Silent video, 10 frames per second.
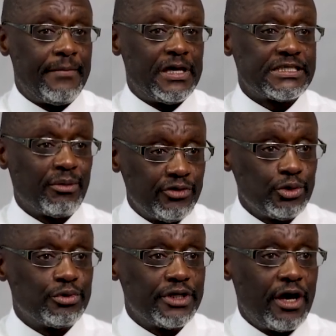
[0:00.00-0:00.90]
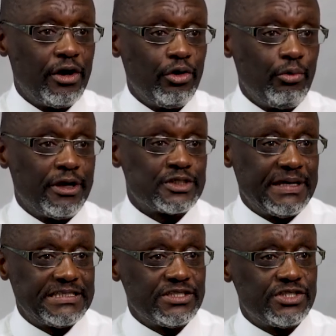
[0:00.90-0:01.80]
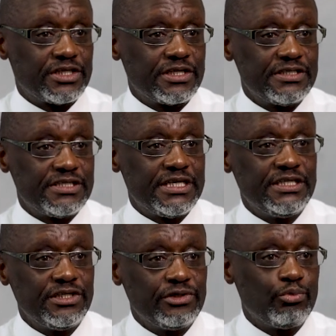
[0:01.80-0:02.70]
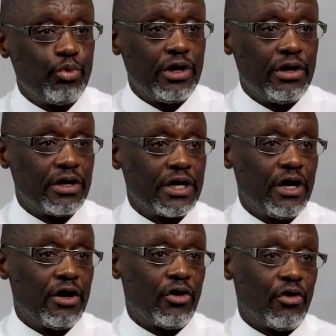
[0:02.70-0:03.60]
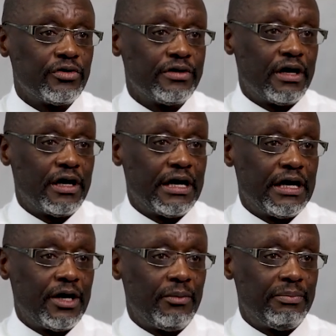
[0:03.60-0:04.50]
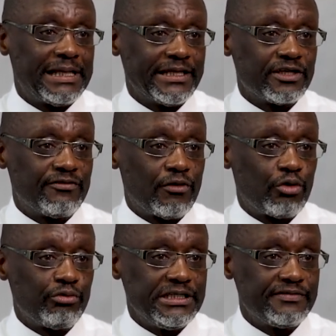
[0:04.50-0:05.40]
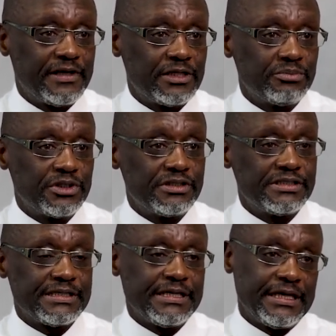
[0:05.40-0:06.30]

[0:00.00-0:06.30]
Some of you will know we're expecting to continue work on planning for our redevelopment,